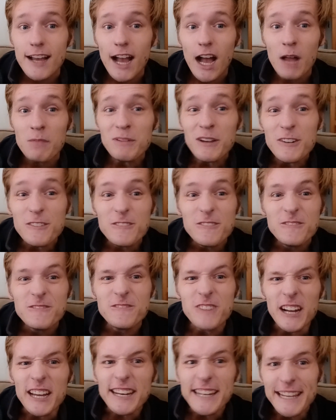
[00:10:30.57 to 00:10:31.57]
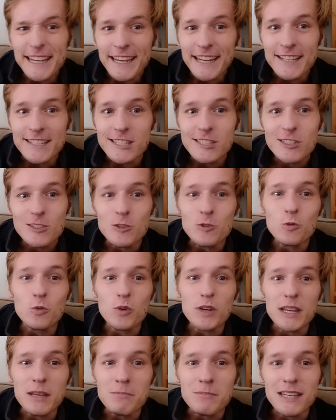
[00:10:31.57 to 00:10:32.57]
I'm not fighting and
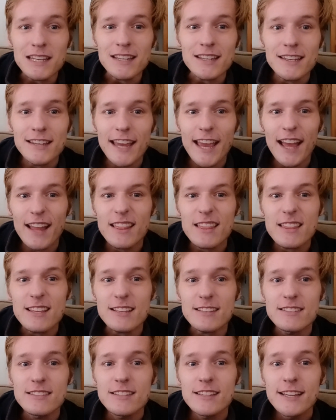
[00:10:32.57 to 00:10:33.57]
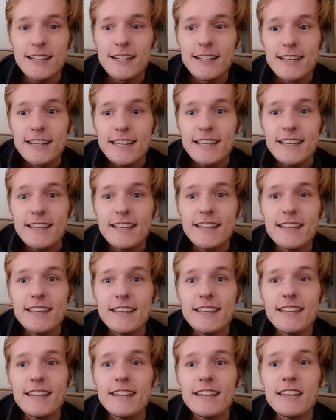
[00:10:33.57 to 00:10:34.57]
screaming at this
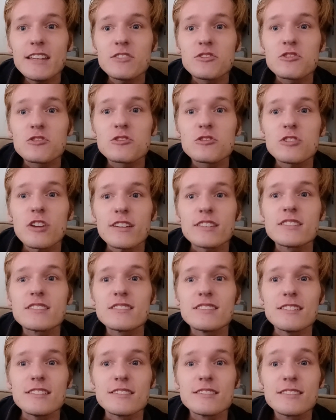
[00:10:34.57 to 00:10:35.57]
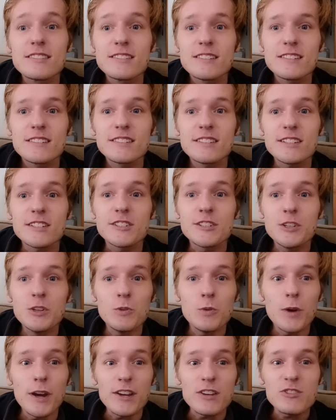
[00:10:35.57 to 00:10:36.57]
injustice
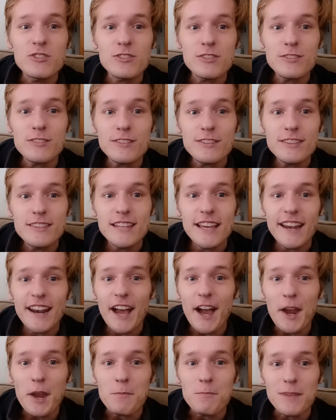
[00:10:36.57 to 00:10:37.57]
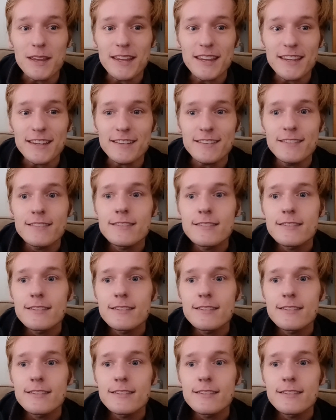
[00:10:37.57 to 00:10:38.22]
situation that I'm in.